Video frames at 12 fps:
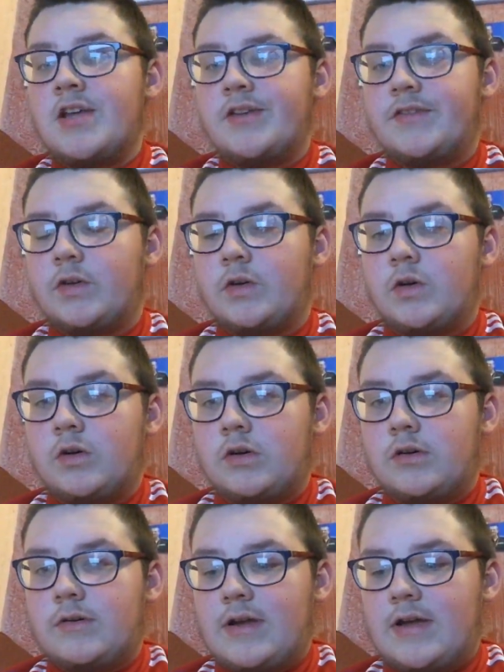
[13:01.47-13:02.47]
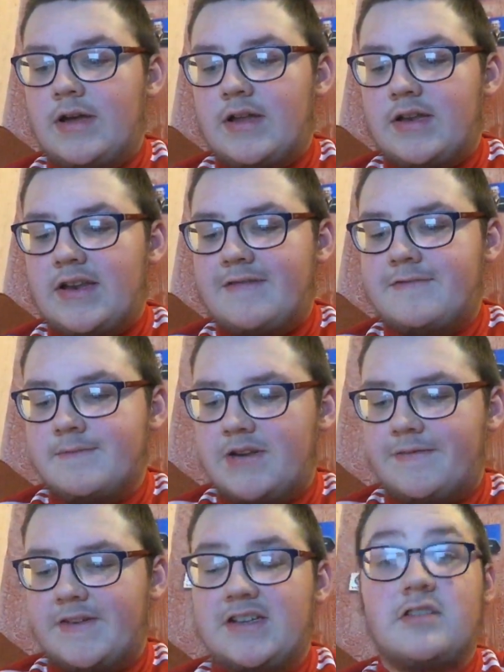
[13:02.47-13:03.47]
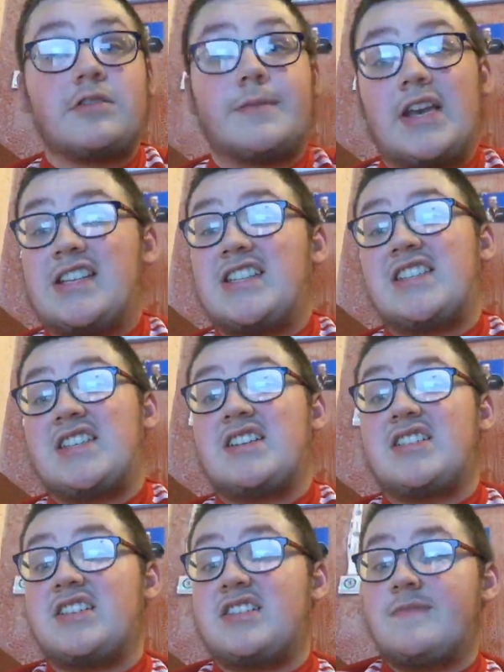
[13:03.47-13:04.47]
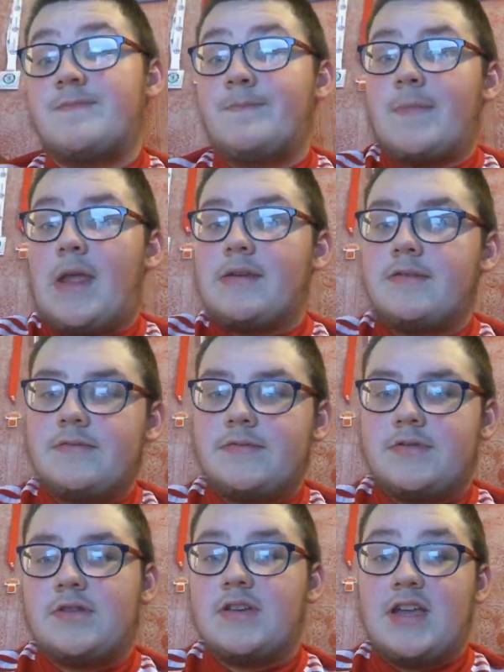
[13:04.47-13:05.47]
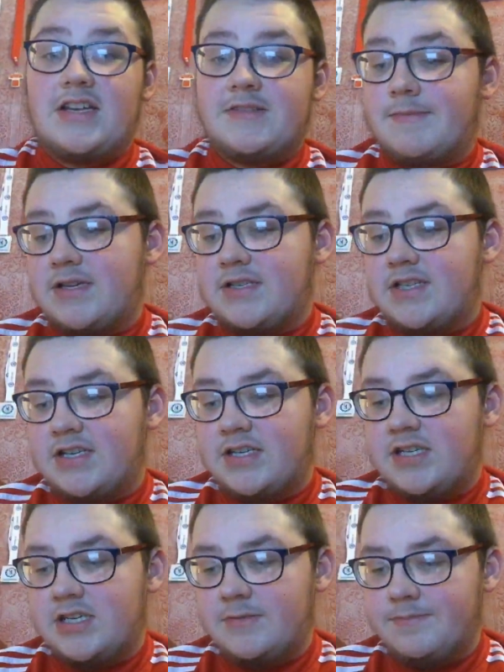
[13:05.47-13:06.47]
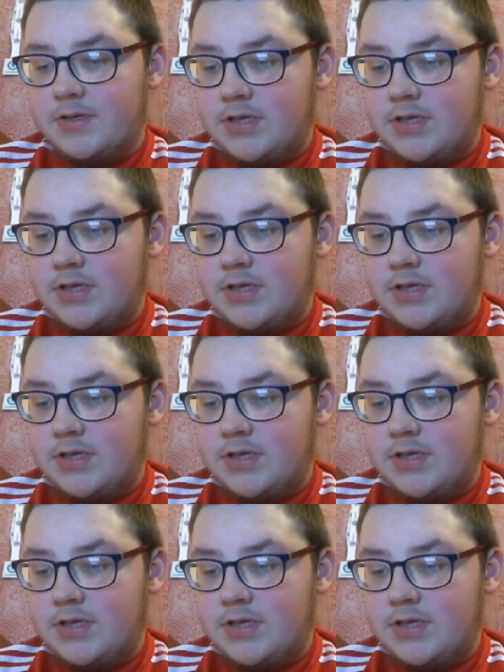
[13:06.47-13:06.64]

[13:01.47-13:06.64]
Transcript: So, left mid, I think is going to be Alexis Sanchez. So, yeah, that's my starting lineup.